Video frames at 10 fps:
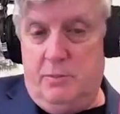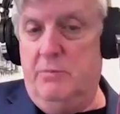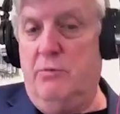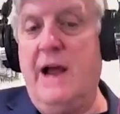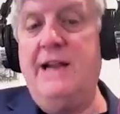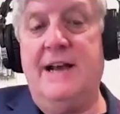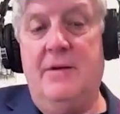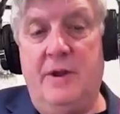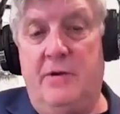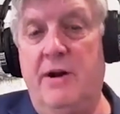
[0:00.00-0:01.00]
write
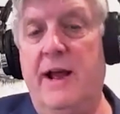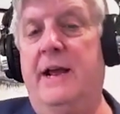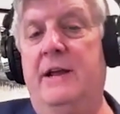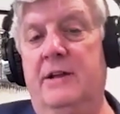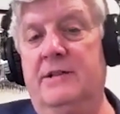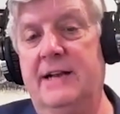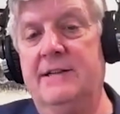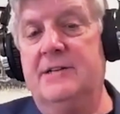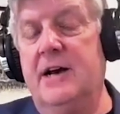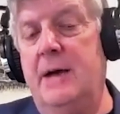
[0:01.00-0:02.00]
down the gray. You take
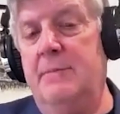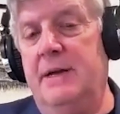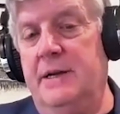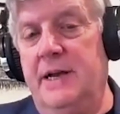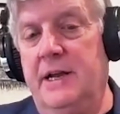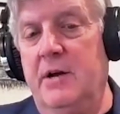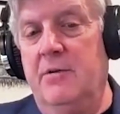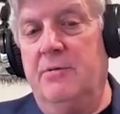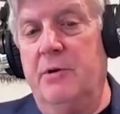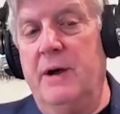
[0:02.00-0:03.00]
the time and
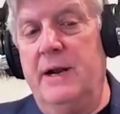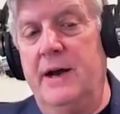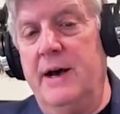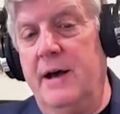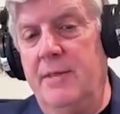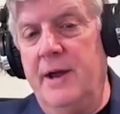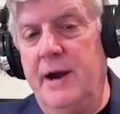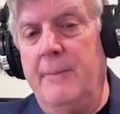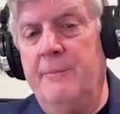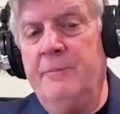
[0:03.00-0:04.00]
go through it
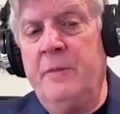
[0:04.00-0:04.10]
there.